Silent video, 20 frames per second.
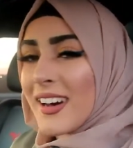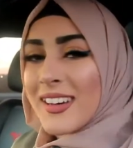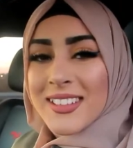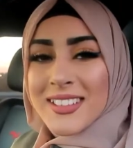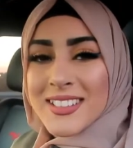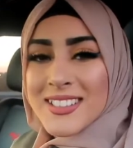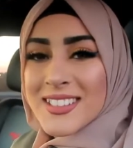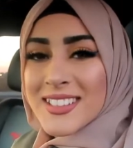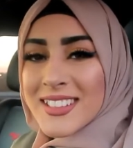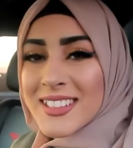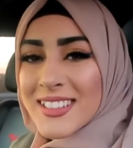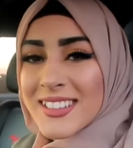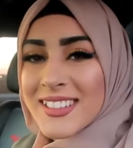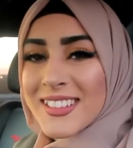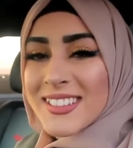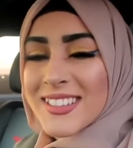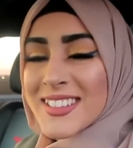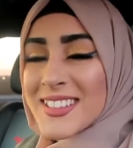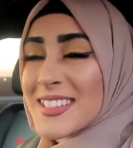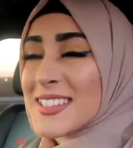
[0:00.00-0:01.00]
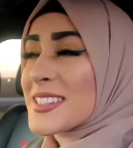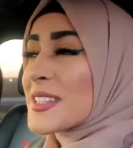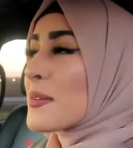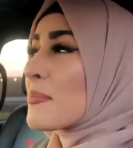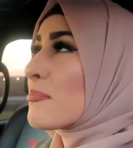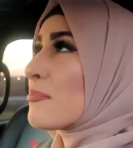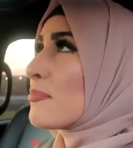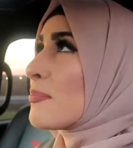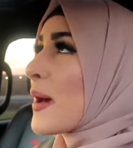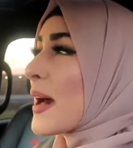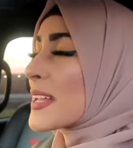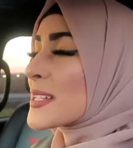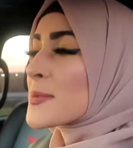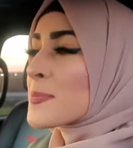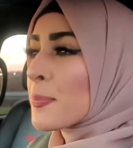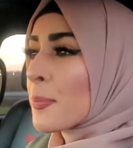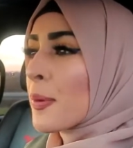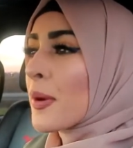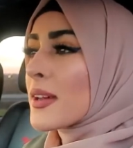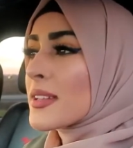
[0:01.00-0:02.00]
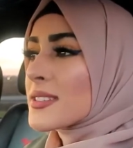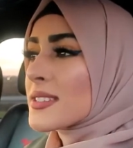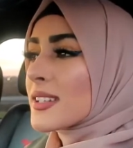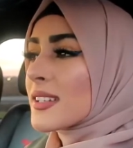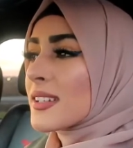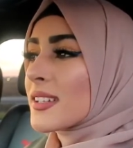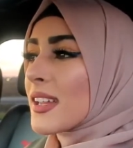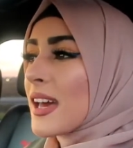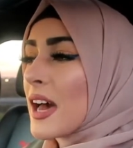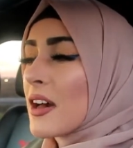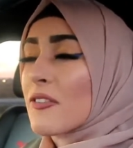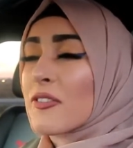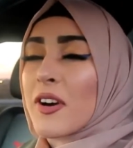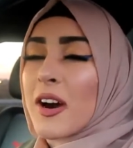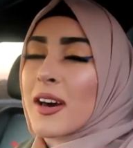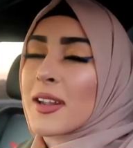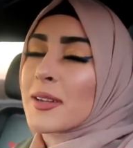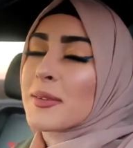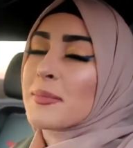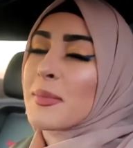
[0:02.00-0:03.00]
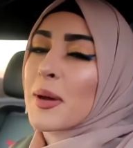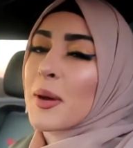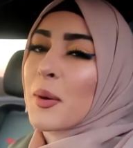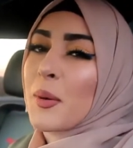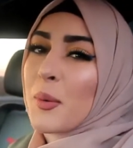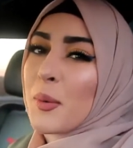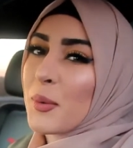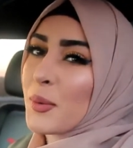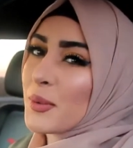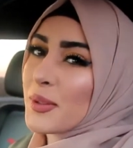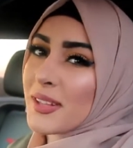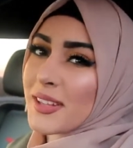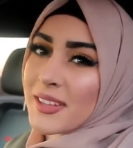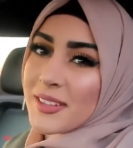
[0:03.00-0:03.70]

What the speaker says: Honestly, this is the best present I've got in my whole